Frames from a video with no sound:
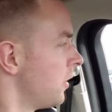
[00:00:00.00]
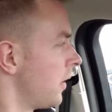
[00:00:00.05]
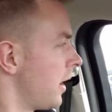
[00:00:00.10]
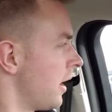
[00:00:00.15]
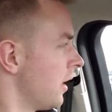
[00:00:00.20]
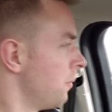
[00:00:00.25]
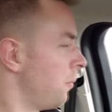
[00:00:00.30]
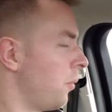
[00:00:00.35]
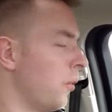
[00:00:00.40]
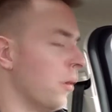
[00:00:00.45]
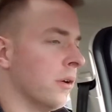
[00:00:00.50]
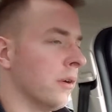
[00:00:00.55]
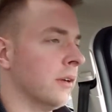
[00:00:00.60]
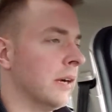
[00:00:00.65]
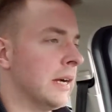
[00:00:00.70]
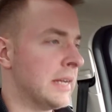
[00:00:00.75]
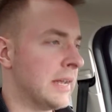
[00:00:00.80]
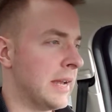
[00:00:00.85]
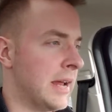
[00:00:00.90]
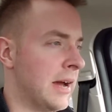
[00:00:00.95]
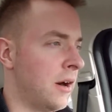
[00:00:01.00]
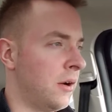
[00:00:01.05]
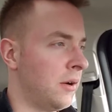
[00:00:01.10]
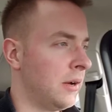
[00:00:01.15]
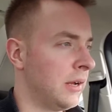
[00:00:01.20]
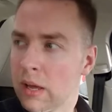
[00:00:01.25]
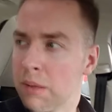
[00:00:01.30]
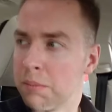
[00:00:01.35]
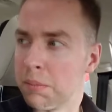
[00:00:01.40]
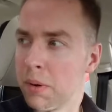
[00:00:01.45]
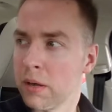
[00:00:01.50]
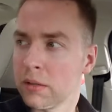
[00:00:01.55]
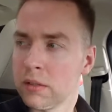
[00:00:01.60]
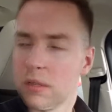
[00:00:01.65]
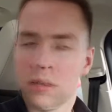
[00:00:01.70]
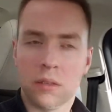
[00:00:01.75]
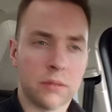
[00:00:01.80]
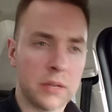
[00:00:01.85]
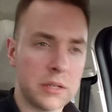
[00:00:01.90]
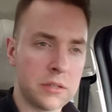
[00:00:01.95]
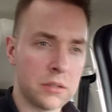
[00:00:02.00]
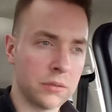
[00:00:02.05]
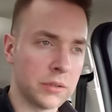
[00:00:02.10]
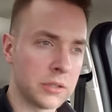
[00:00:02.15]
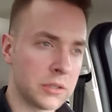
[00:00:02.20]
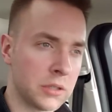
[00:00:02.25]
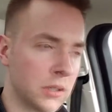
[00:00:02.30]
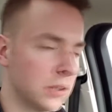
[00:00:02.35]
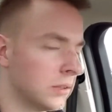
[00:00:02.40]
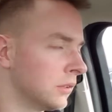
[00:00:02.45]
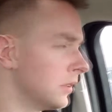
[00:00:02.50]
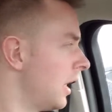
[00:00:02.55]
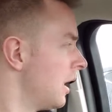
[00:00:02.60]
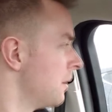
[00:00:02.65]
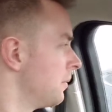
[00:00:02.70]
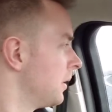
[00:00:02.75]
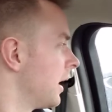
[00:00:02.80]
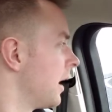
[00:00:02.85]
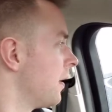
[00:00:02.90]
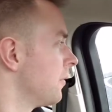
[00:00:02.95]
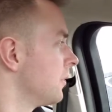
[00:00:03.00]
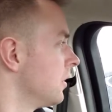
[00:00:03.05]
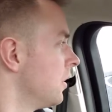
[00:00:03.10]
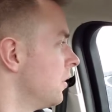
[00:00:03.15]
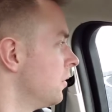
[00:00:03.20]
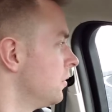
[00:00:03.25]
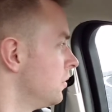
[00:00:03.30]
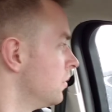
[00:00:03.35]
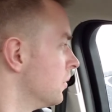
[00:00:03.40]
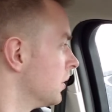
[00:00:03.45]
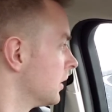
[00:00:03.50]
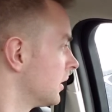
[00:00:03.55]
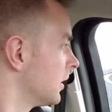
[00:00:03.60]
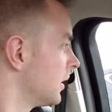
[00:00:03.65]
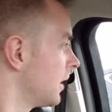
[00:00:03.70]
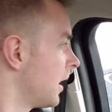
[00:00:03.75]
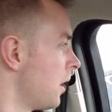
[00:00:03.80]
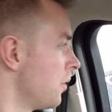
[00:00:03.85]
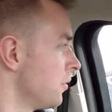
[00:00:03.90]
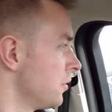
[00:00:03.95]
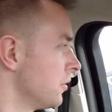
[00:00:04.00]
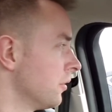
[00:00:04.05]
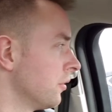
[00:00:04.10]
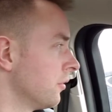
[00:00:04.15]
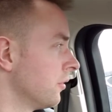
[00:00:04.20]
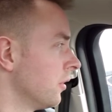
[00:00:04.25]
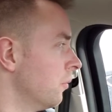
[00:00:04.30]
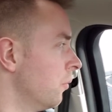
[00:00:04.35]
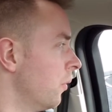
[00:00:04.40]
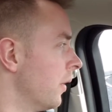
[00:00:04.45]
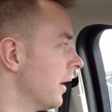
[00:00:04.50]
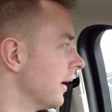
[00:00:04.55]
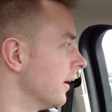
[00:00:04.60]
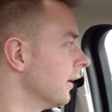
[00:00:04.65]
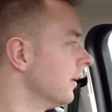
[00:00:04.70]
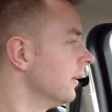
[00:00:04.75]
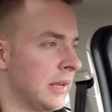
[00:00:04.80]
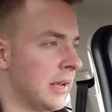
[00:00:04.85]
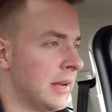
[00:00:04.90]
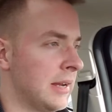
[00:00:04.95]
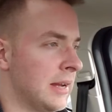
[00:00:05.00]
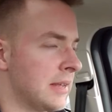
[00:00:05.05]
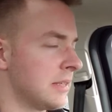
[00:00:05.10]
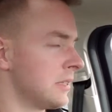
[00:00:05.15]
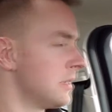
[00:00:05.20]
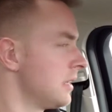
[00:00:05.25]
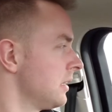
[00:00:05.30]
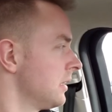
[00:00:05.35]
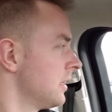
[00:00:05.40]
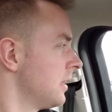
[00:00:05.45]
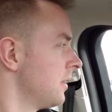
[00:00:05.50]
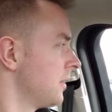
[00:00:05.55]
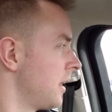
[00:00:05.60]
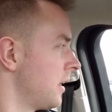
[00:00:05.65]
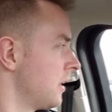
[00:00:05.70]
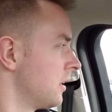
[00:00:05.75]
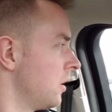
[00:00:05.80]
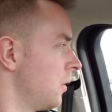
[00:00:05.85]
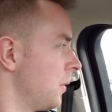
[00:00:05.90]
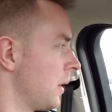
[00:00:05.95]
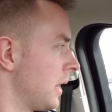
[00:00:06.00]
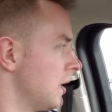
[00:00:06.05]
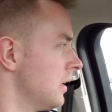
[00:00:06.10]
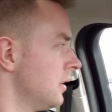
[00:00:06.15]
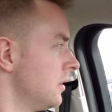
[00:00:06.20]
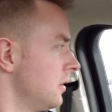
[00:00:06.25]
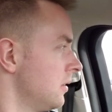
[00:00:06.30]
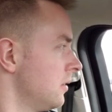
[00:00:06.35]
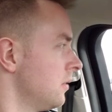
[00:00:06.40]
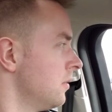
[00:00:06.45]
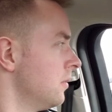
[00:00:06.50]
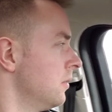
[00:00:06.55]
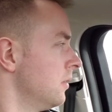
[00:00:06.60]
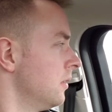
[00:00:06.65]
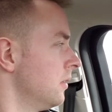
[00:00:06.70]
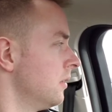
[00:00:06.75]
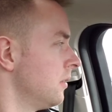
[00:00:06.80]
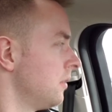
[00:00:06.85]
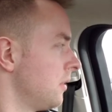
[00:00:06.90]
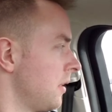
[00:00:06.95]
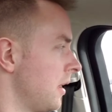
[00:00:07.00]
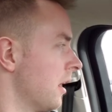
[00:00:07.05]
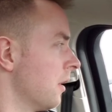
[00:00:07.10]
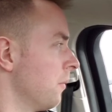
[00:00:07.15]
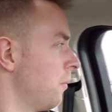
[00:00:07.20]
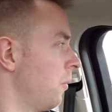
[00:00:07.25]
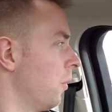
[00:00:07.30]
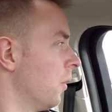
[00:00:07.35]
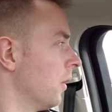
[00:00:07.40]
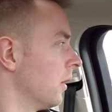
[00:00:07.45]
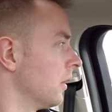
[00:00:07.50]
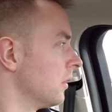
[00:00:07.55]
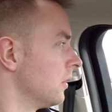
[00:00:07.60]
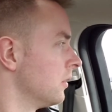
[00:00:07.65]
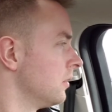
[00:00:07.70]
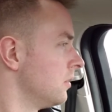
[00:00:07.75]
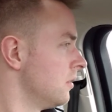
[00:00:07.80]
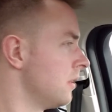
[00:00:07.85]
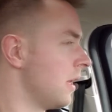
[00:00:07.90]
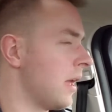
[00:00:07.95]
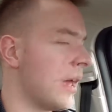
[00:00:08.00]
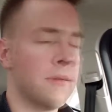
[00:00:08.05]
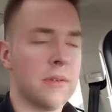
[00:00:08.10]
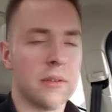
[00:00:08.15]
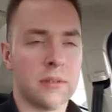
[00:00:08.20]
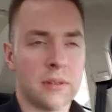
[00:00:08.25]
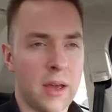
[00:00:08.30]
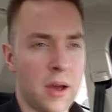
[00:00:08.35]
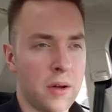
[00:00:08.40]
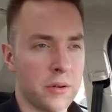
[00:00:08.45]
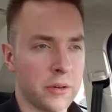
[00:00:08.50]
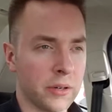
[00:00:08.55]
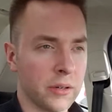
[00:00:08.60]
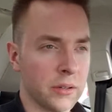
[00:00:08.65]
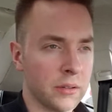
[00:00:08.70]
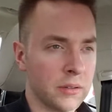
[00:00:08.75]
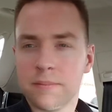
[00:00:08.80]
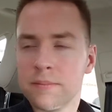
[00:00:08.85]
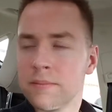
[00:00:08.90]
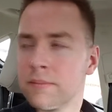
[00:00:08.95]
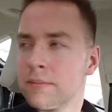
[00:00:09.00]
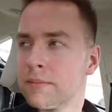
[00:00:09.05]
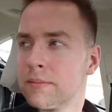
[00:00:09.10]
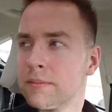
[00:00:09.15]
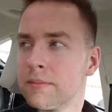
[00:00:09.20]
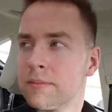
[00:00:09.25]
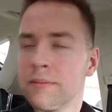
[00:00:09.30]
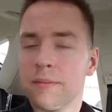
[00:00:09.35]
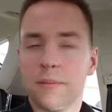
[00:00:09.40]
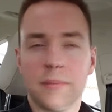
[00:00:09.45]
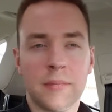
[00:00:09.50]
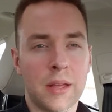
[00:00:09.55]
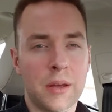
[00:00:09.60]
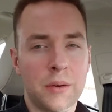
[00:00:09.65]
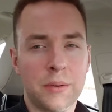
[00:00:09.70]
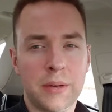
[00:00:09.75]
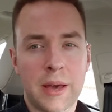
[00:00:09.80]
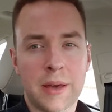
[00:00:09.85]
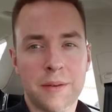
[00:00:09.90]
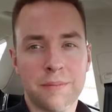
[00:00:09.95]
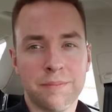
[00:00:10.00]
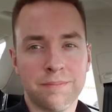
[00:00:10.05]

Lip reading: airport right now. I'm parked in the rental return lot, but I have to go to a counter somewhere. And I think that I've got to go into the airport to the Avis counter. Okay.